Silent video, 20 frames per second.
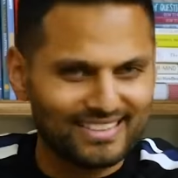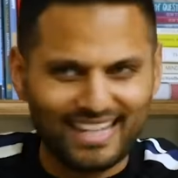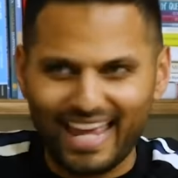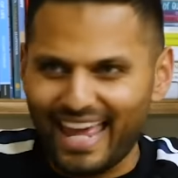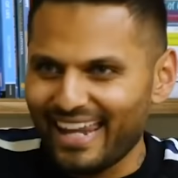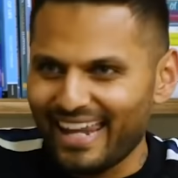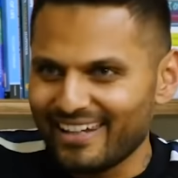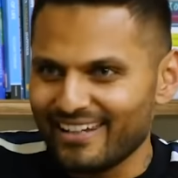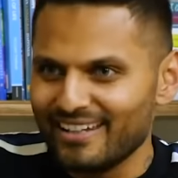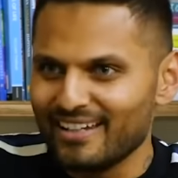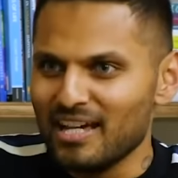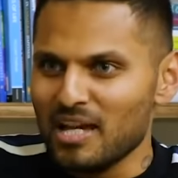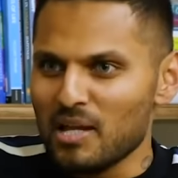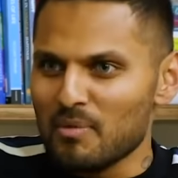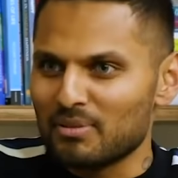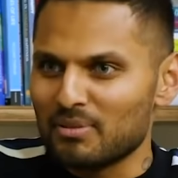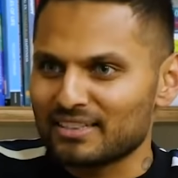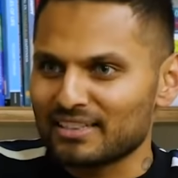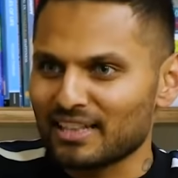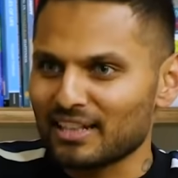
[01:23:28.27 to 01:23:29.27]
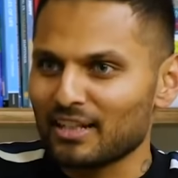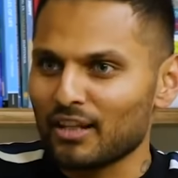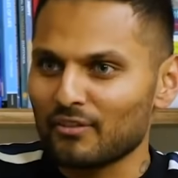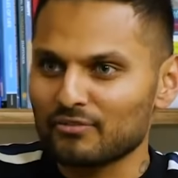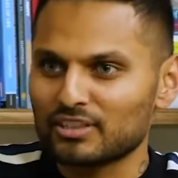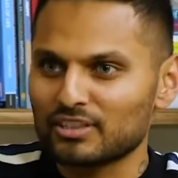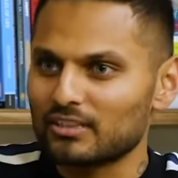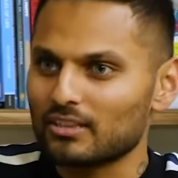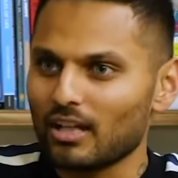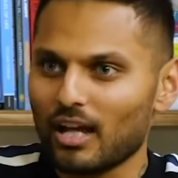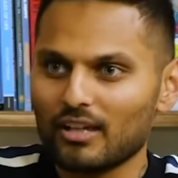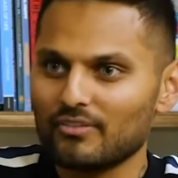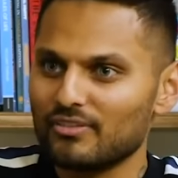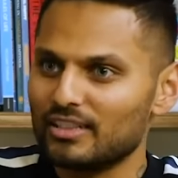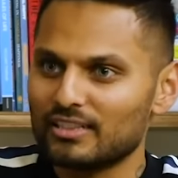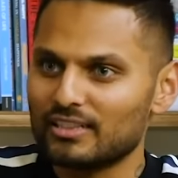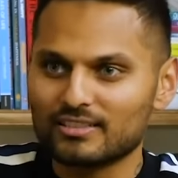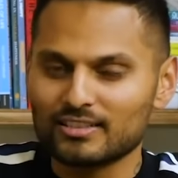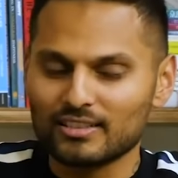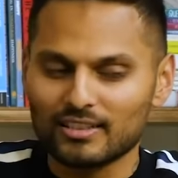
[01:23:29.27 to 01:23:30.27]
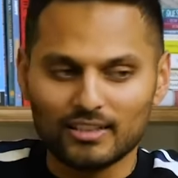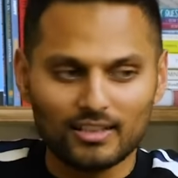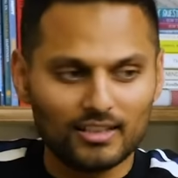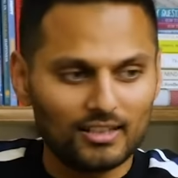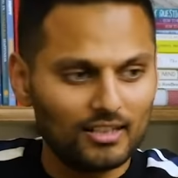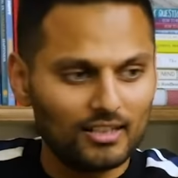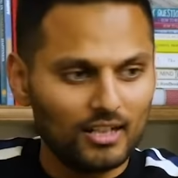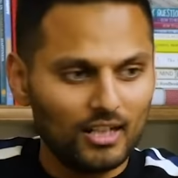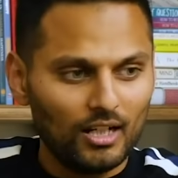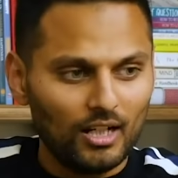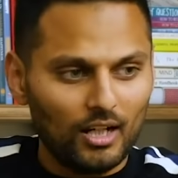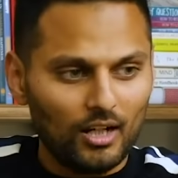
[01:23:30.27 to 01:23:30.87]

10 because I'd love to dive into